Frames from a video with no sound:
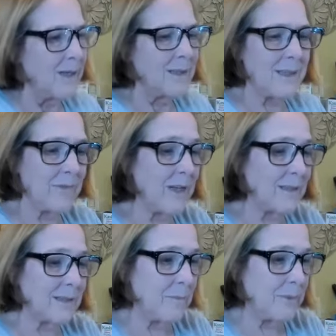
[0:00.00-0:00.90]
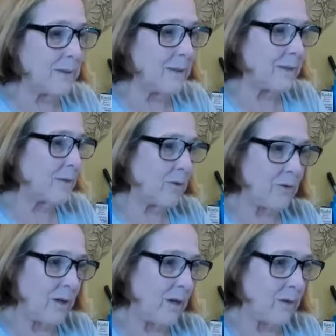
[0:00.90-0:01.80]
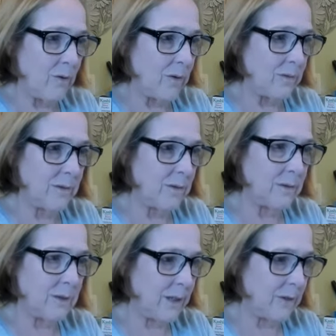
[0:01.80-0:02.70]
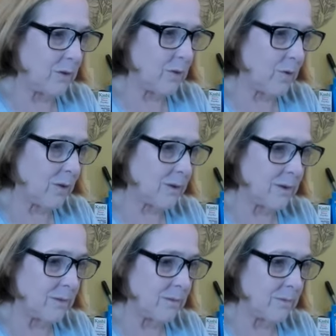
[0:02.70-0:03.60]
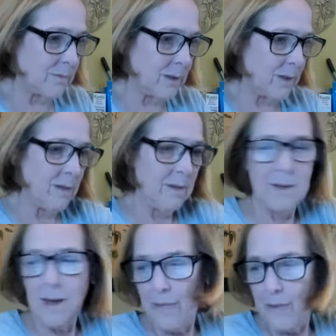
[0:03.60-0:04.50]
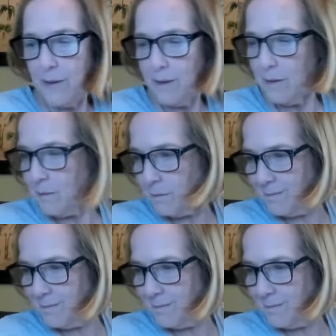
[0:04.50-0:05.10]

Because I've got some pendants that are not on chains or torques, I think.